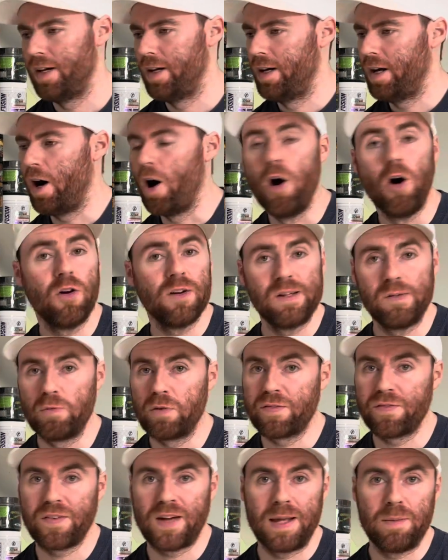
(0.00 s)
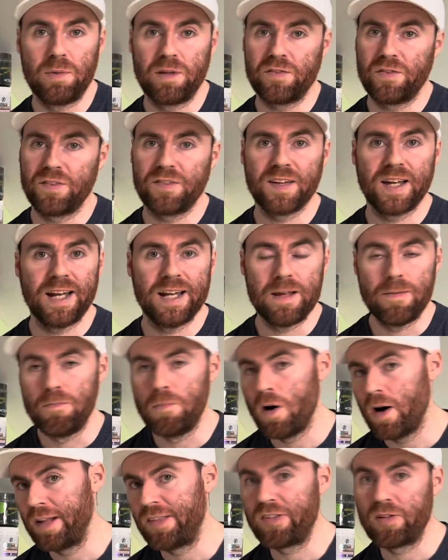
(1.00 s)
Arnie was famous for saying it,
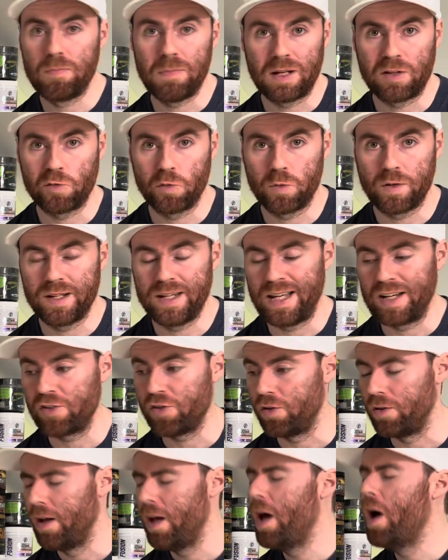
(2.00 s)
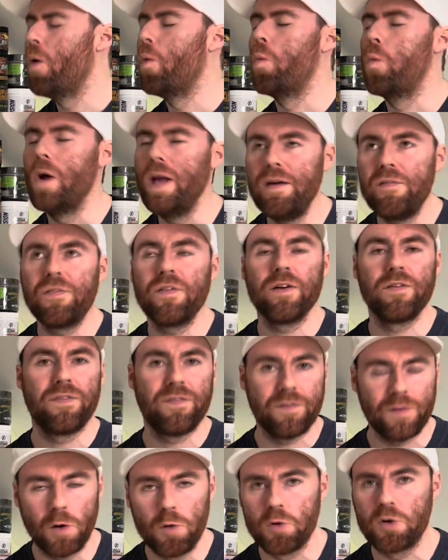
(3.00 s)
mind to muscle connection. With
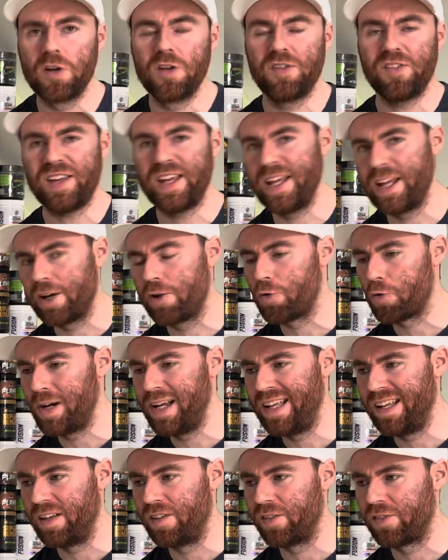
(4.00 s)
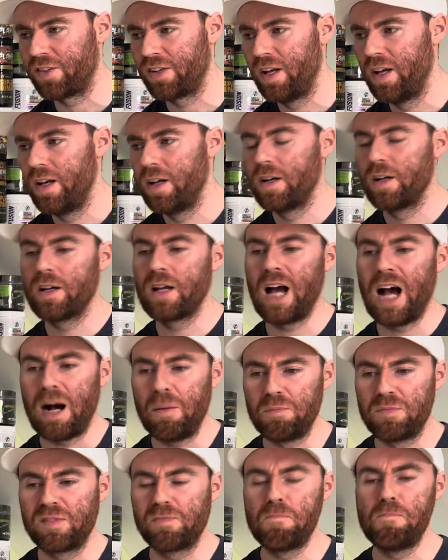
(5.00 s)
focus ingredients
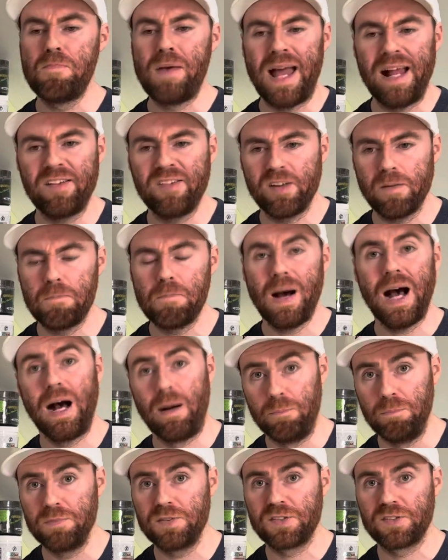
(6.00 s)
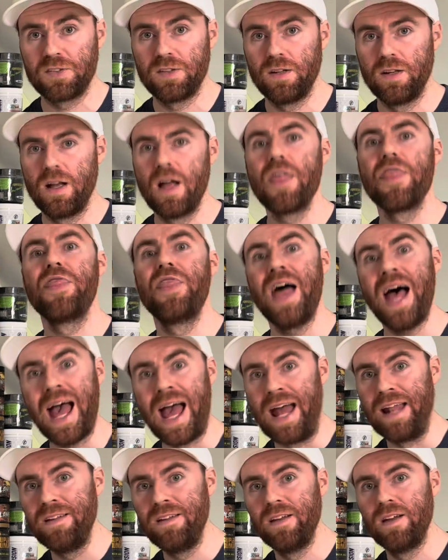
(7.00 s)
comes better pumps
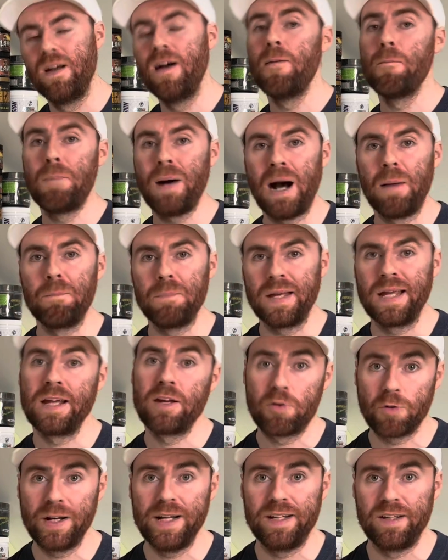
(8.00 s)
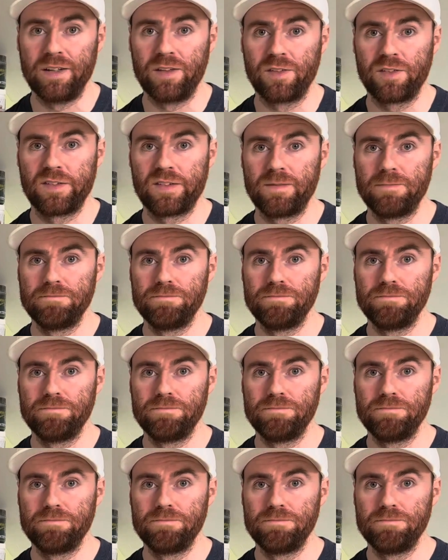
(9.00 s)
than pump ingredients.